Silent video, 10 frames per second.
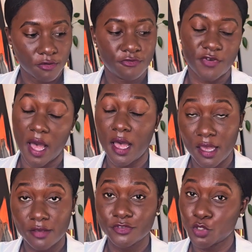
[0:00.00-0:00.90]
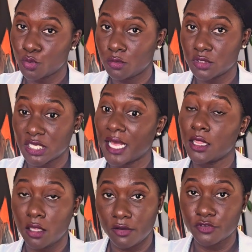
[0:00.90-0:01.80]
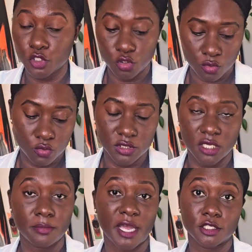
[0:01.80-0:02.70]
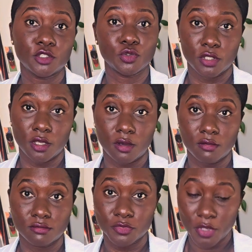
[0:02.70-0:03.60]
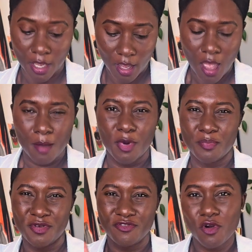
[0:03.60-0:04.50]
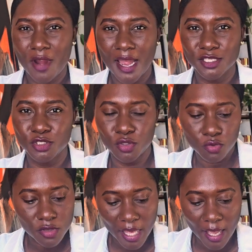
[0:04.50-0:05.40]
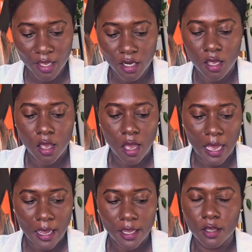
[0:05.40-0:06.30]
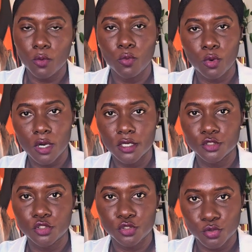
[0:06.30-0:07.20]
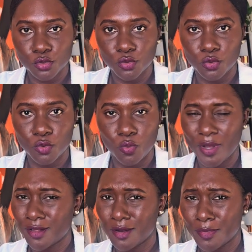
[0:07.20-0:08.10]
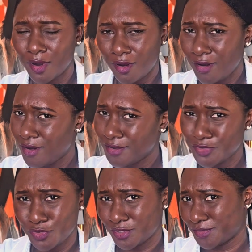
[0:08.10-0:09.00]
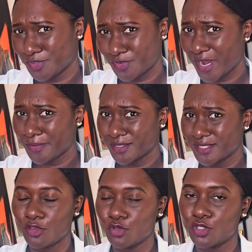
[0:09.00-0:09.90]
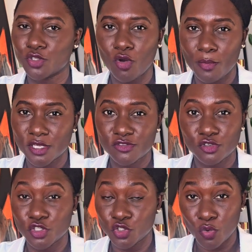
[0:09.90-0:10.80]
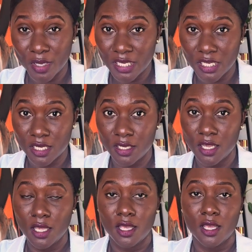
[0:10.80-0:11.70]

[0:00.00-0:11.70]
5 tools that I love to use in my studio. Okay. But before I do that, I want to welcome all new subscribers. Thank you so much for joining.